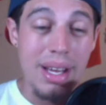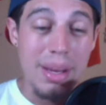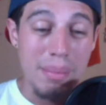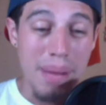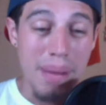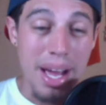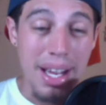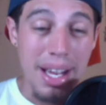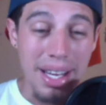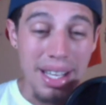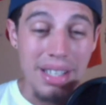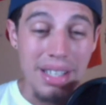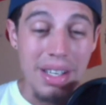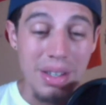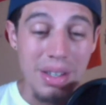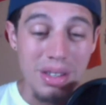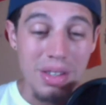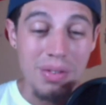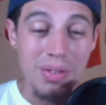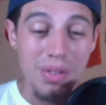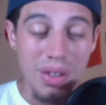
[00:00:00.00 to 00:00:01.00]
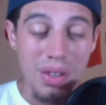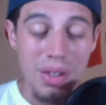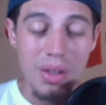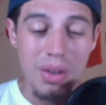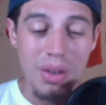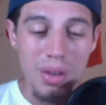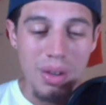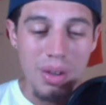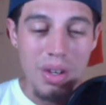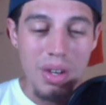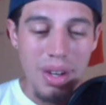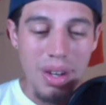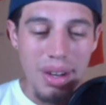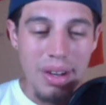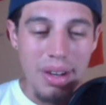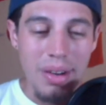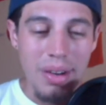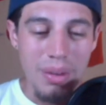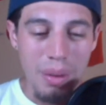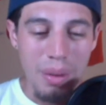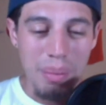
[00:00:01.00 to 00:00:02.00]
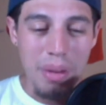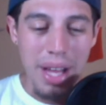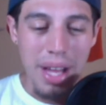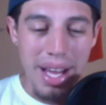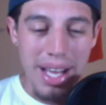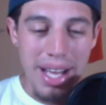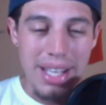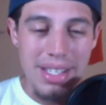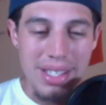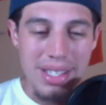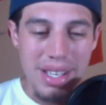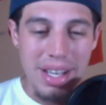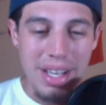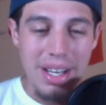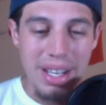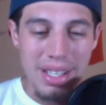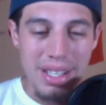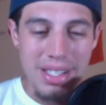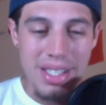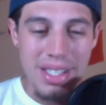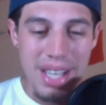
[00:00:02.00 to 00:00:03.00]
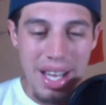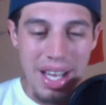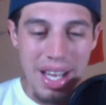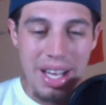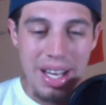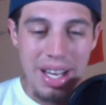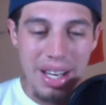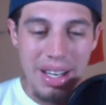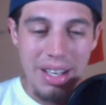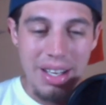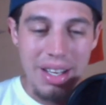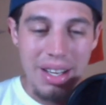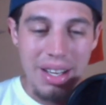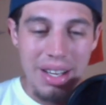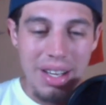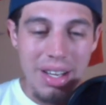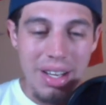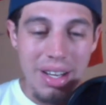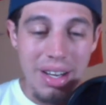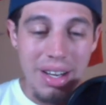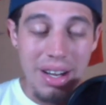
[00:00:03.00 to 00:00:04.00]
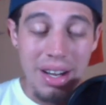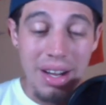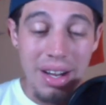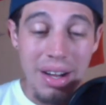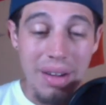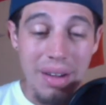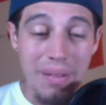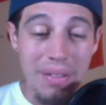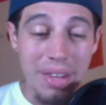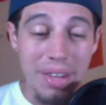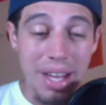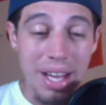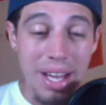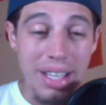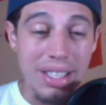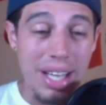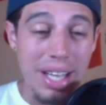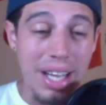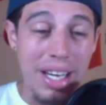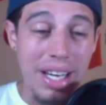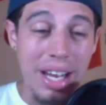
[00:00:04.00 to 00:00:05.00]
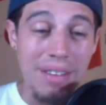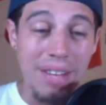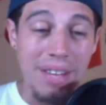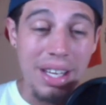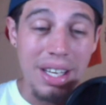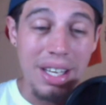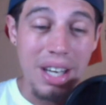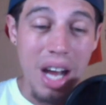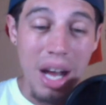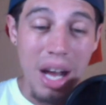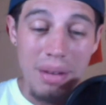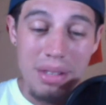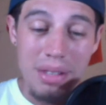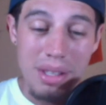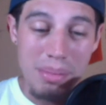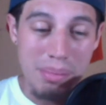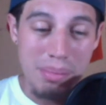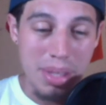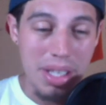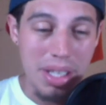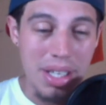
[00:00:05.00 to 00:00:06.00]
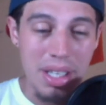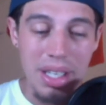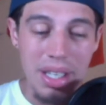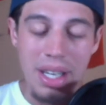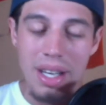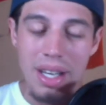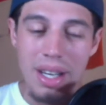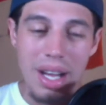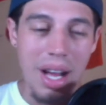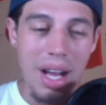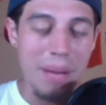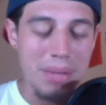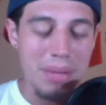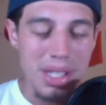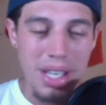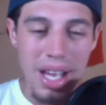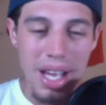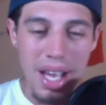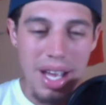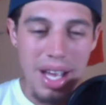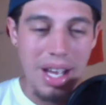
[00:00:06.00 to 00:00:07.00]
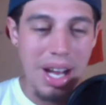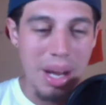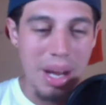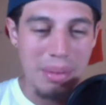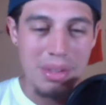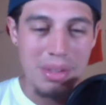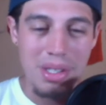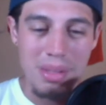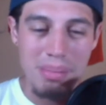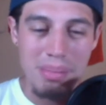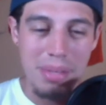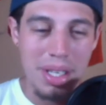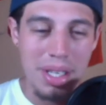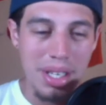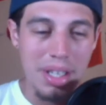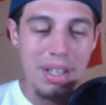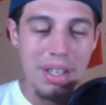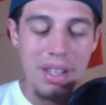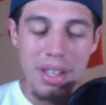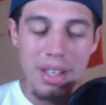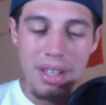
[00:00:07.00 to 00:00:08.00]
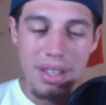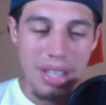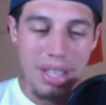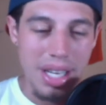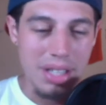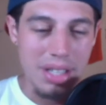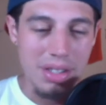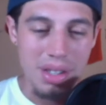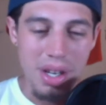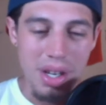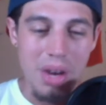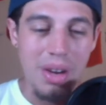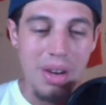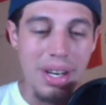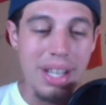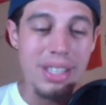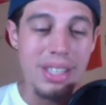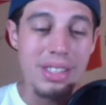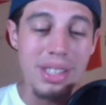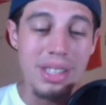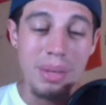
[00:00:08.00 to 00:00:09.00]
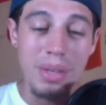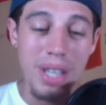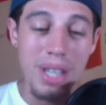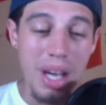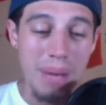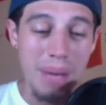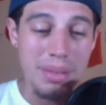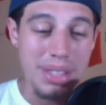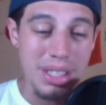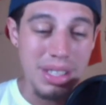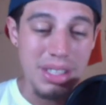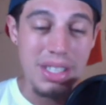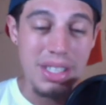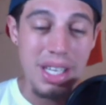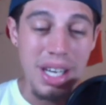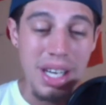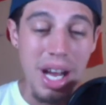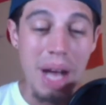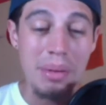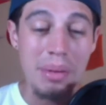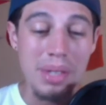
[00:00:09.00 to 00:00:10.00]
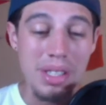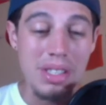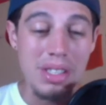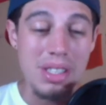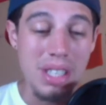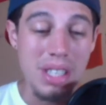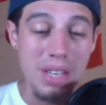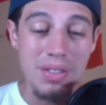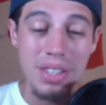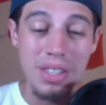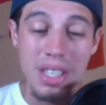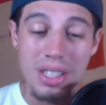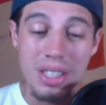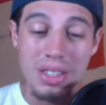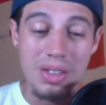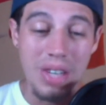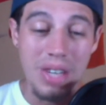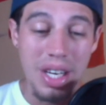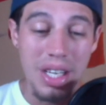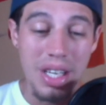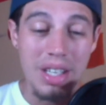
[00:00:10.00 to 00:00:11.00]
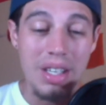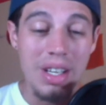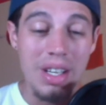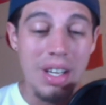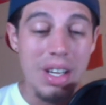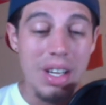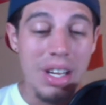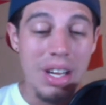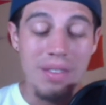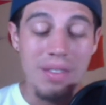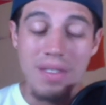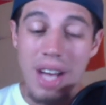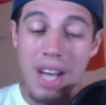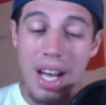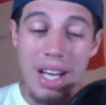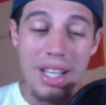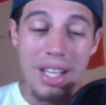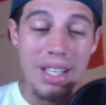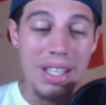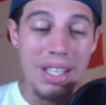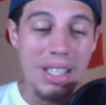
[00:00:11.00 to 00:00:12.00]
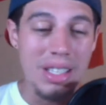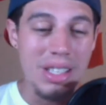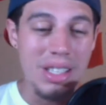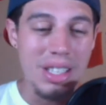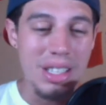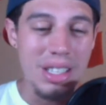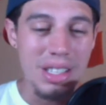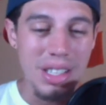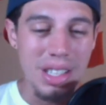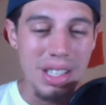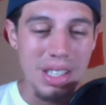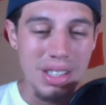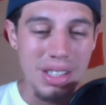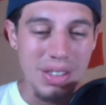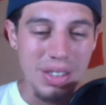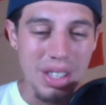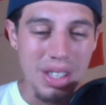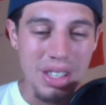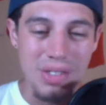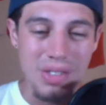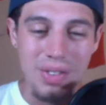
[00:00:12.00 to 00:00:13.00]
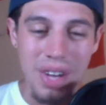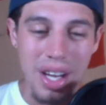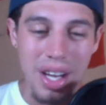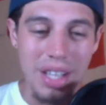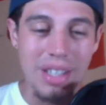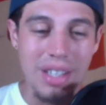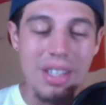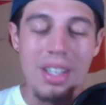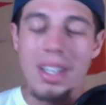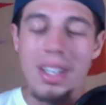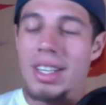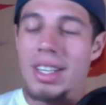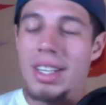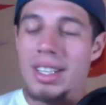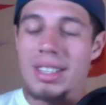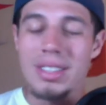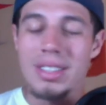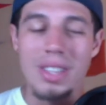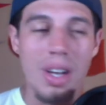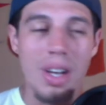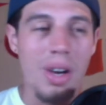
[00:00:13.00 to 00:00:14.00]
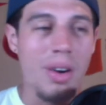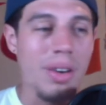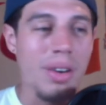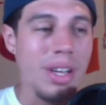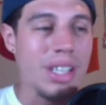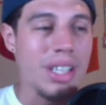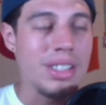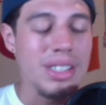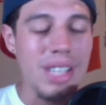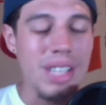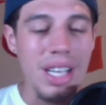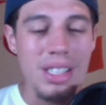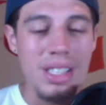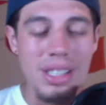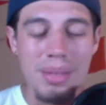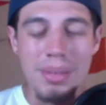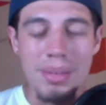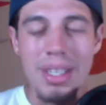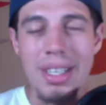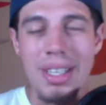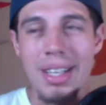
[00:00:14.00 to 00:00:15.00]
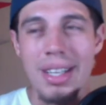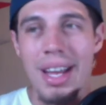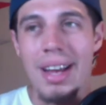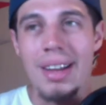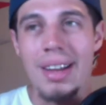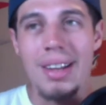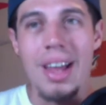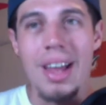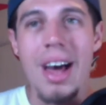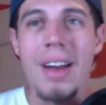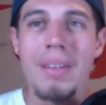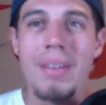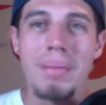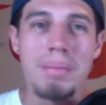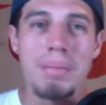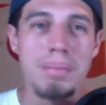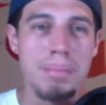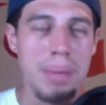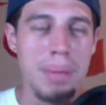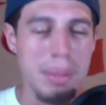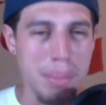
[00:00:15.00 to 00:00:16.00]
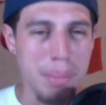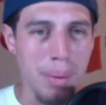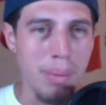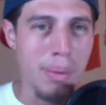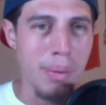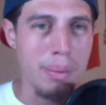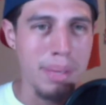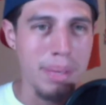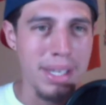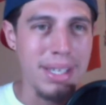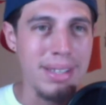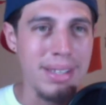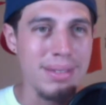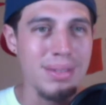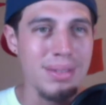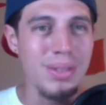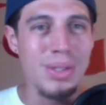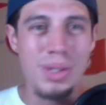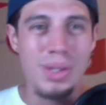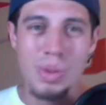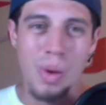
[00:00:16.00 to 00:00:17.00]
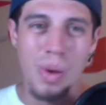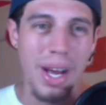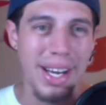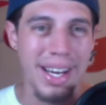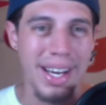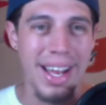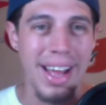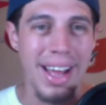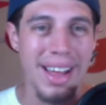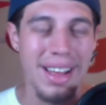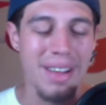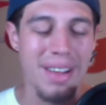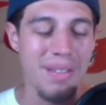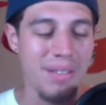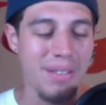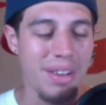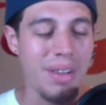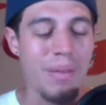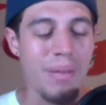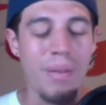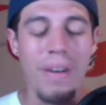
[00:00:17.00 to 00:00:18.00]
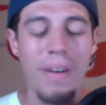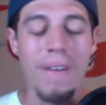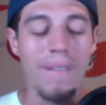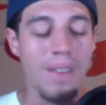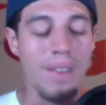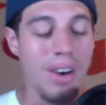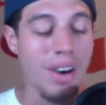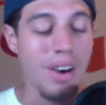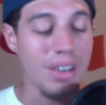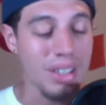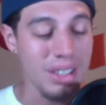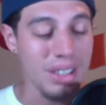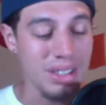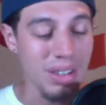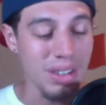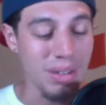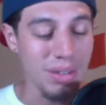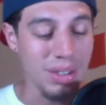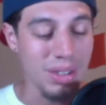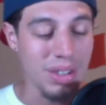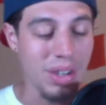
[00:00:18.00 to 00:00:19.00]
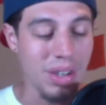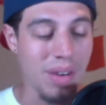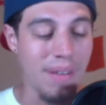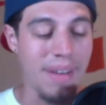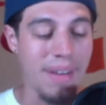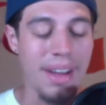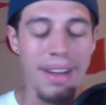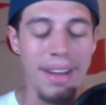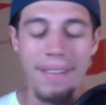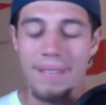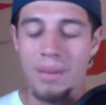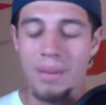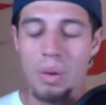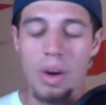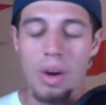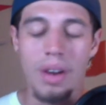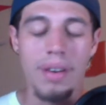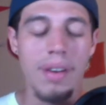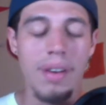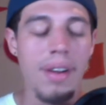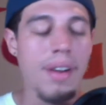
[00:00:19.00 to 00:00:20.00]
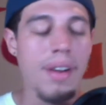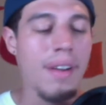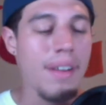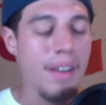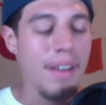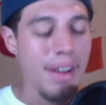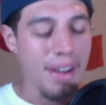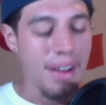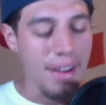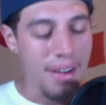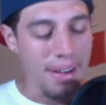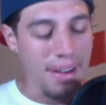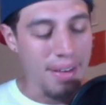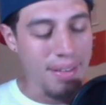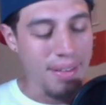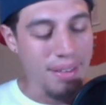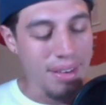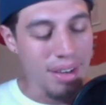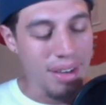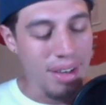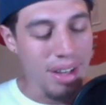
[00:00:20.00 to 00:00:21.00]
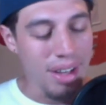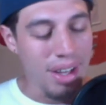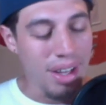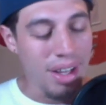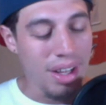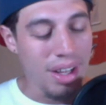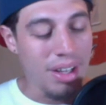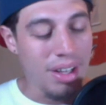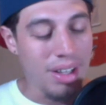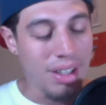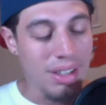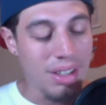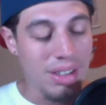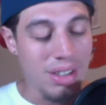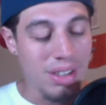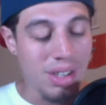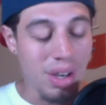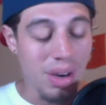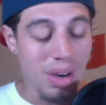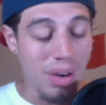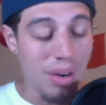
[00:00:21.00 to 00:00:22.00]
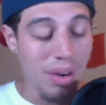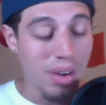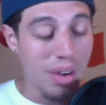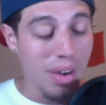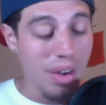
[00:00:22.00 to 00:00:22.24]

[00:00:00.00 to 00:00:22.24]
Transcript: back. And there was a few replies uh, saying uh, I I gave like an option B, option A, option B yes or no. And then someone commented saying option C. If he does great, if not, it's it, it's it's fine. So it's not something that a lot of people will be sweating at if what regardless of result and one and so